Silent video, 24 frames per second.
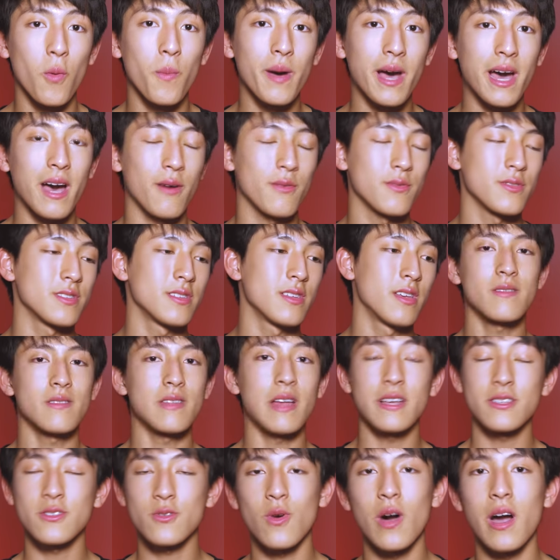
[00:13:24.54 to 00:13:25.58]
pounds
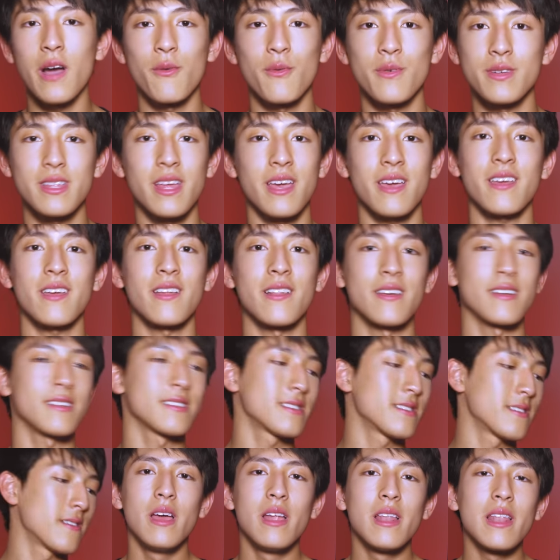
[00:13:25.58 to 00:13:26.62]
that's quite
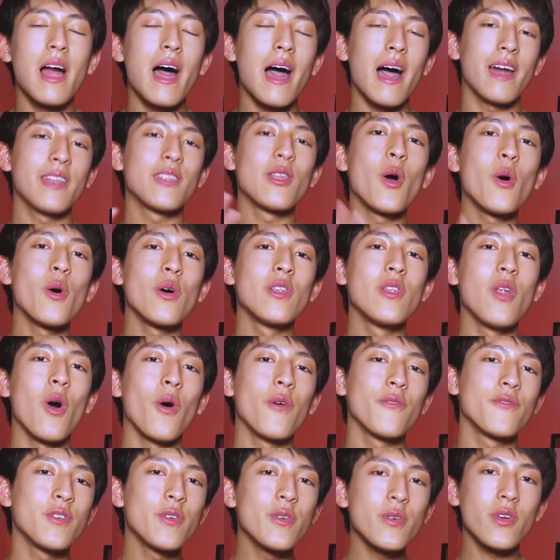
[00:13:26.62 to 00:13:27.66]
ridiculous like I know a lot
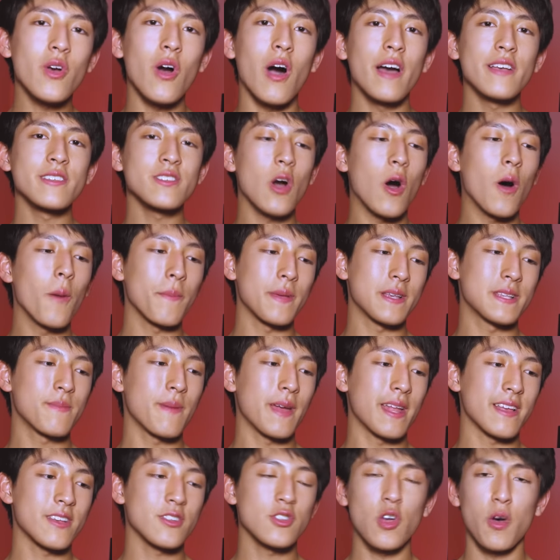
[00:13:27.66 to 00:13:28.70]
of you guys can't be
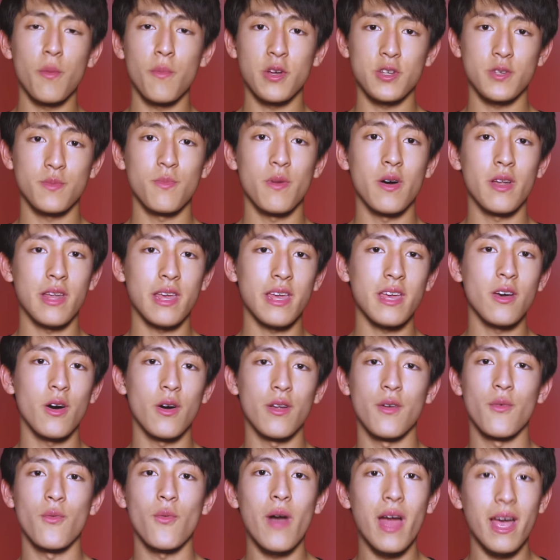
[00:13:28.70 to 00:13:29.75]
spending so much money
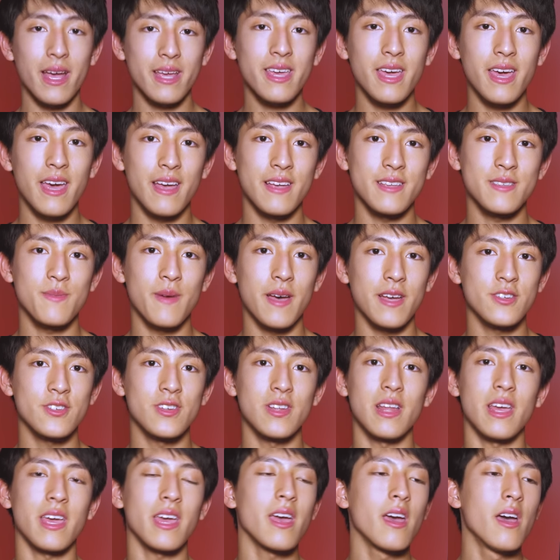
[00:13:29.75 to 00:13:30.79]
on a racket
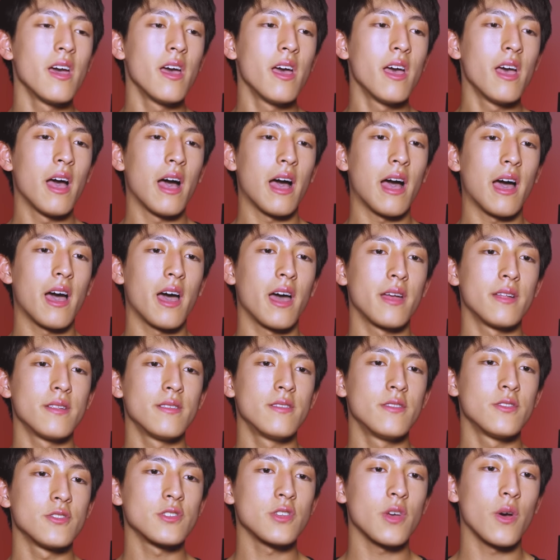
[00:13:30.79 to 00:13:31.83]
especially and
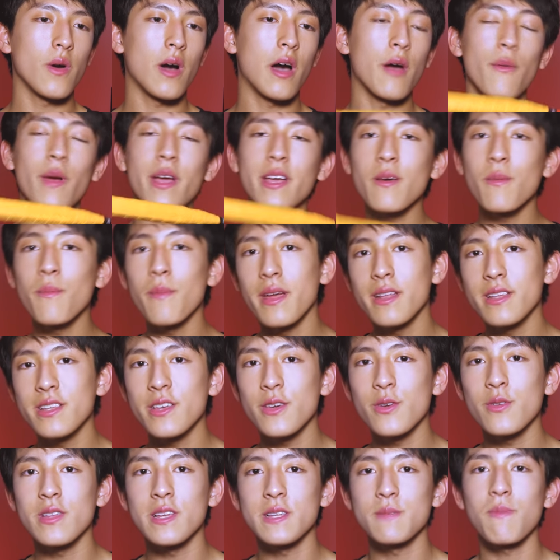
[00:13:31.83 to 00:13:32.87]
so I recommend
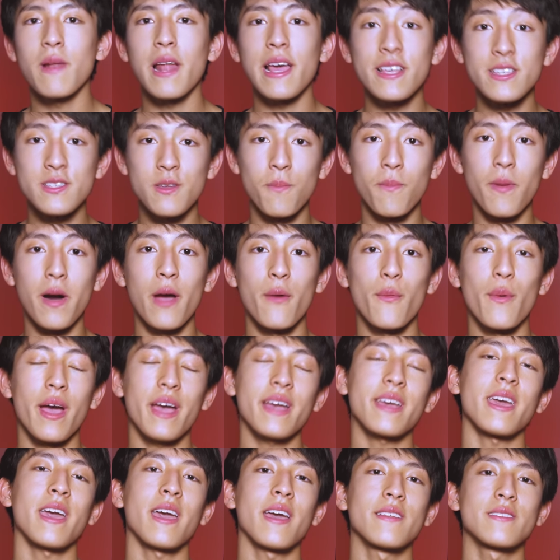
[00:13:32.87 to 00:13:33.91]
you this place to buy
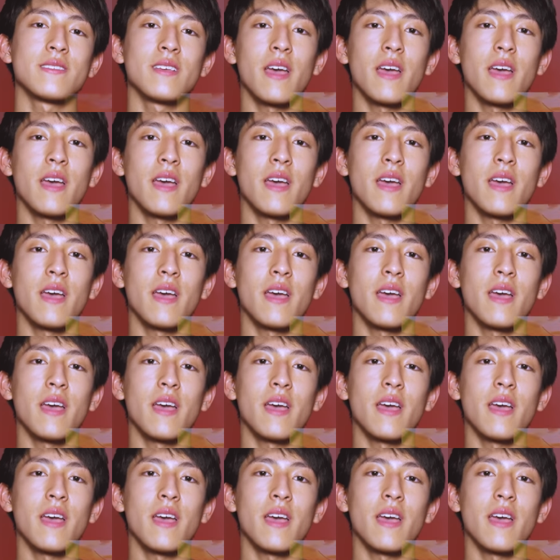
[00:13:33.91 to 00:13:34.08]
rackets.